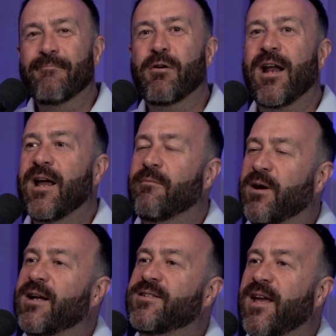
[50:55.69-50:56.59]

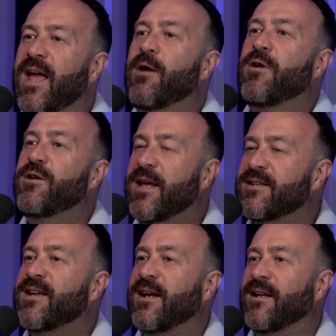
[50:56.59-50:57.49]
but I'd say, hey, when you get a
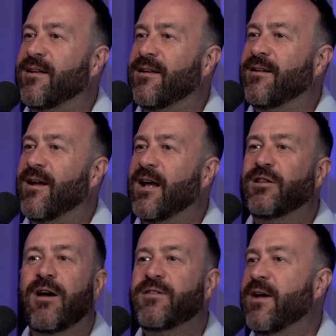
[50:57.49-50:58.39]
second, I'd
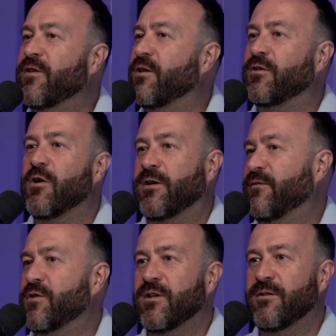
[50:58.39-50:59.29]
love to have another Coke
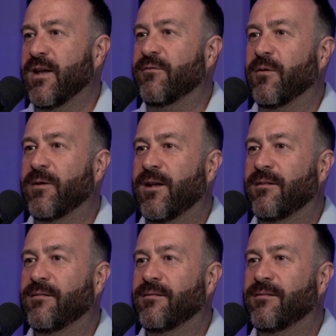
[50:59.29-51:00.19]
if you can do that for me.
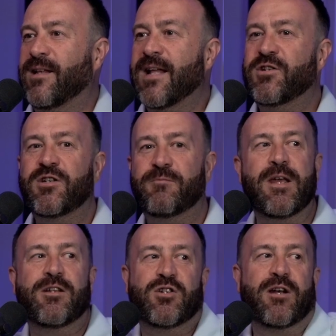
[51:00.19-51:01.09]
Yep. That's just
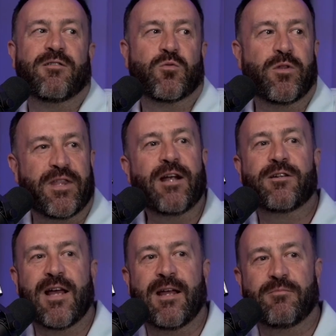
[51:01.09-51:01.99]
being generous with their
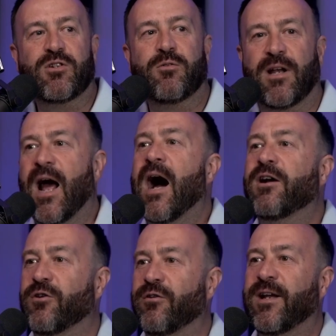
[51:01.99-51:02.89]
time too, and
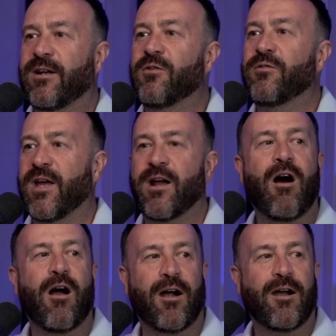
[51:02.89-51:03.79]
honoring who they
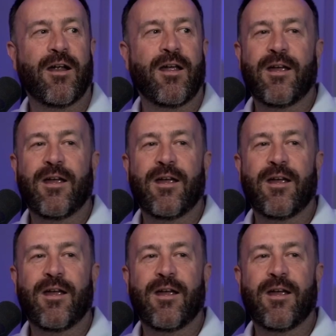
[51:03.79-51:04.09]
are.